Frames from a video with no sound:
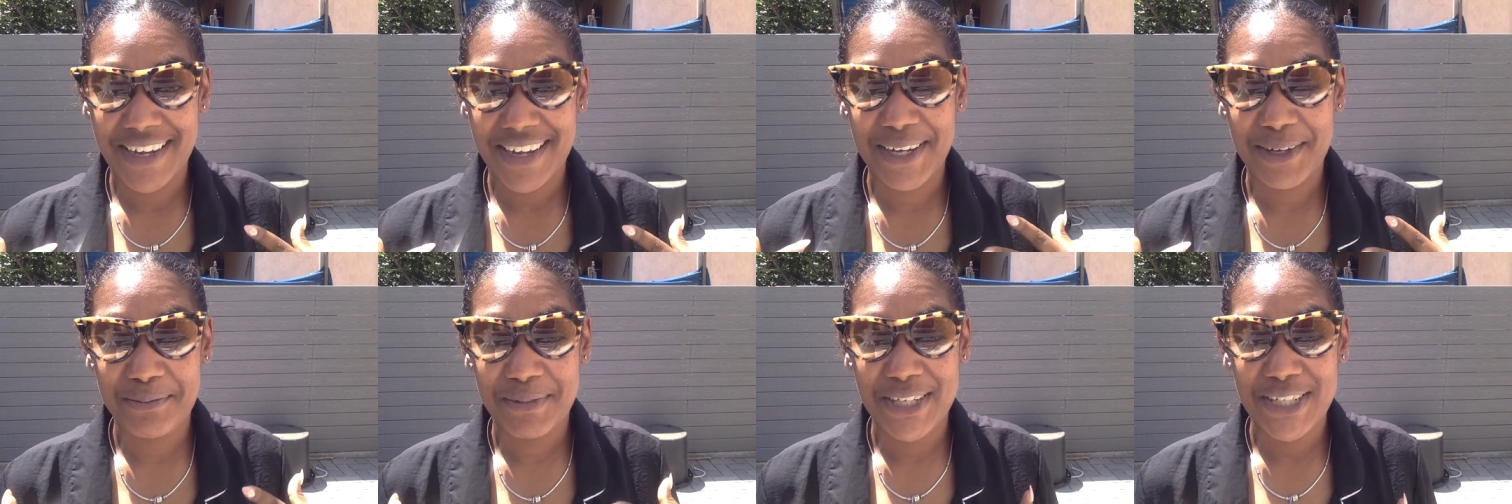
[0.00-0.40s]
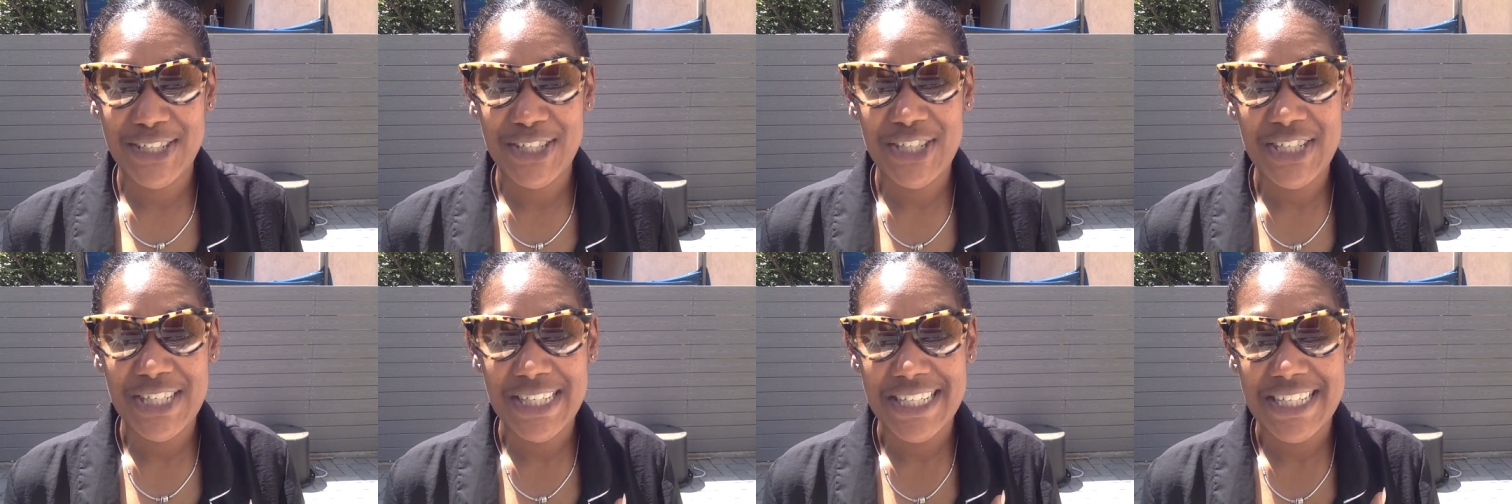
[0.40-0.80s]
um, it
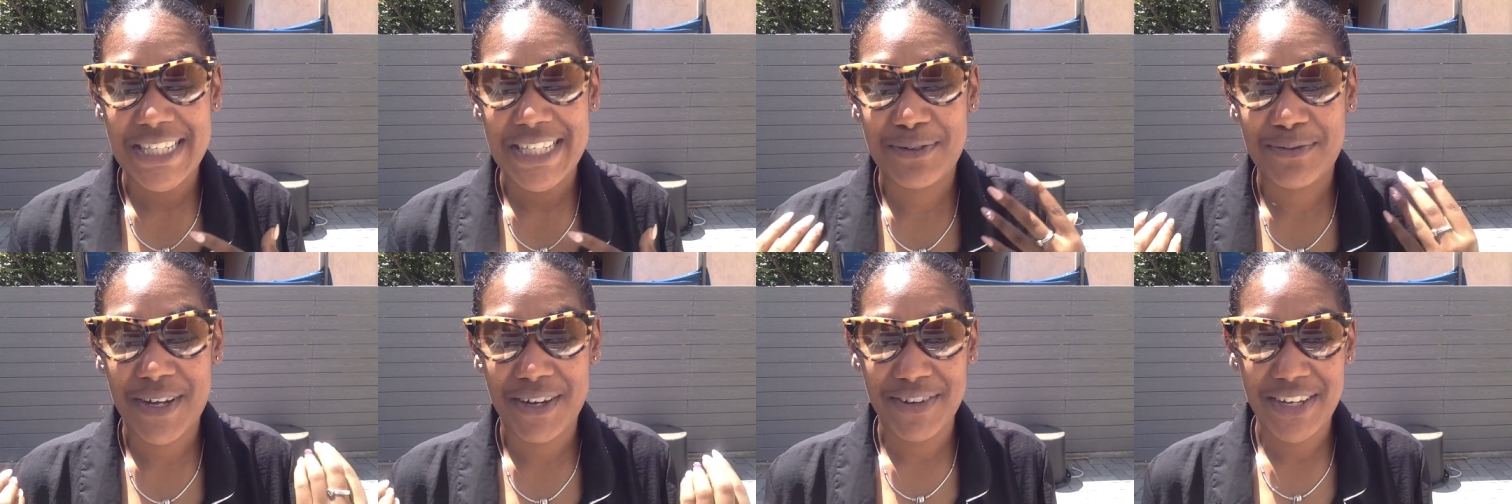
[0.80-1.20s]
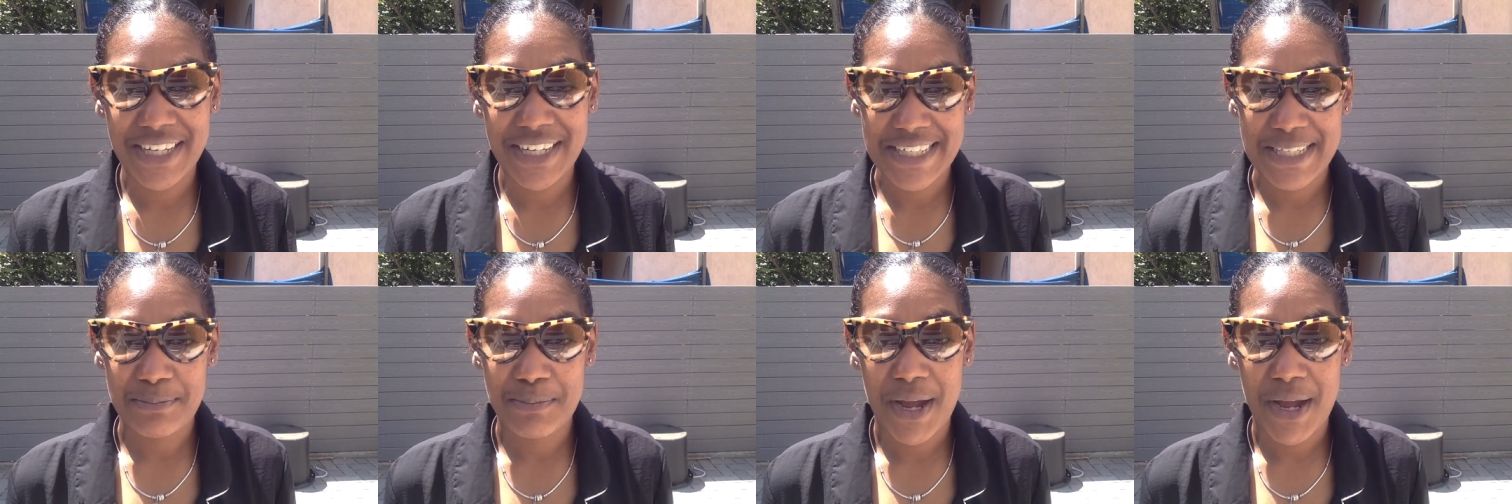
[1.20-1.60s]
just is very
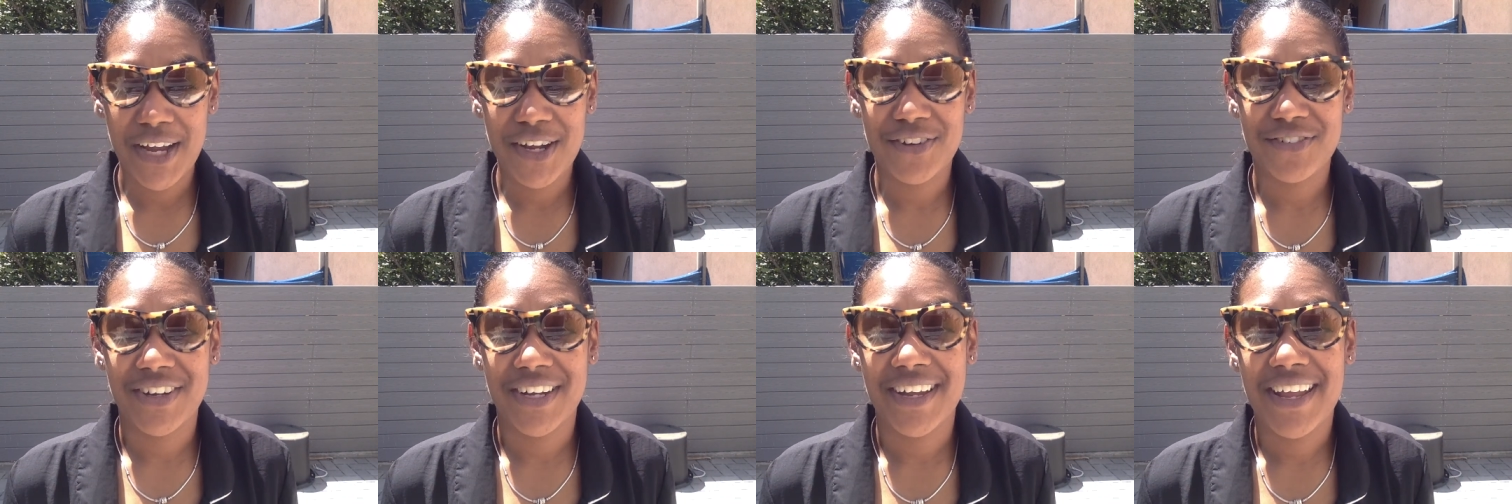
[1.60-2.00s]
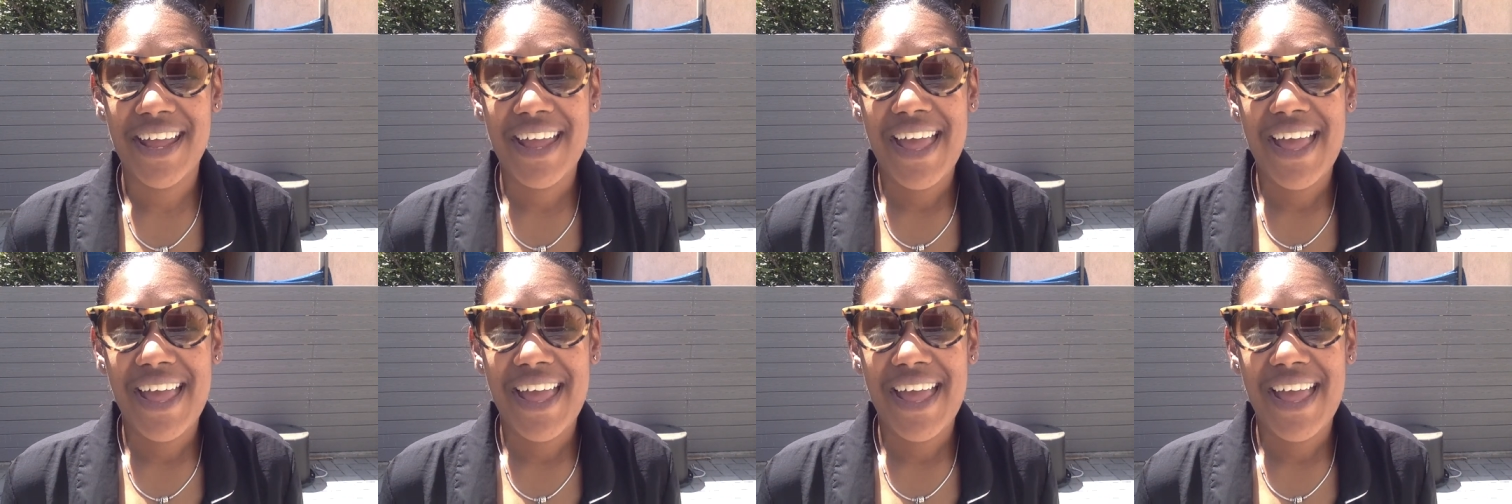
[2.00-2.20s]
inspiring.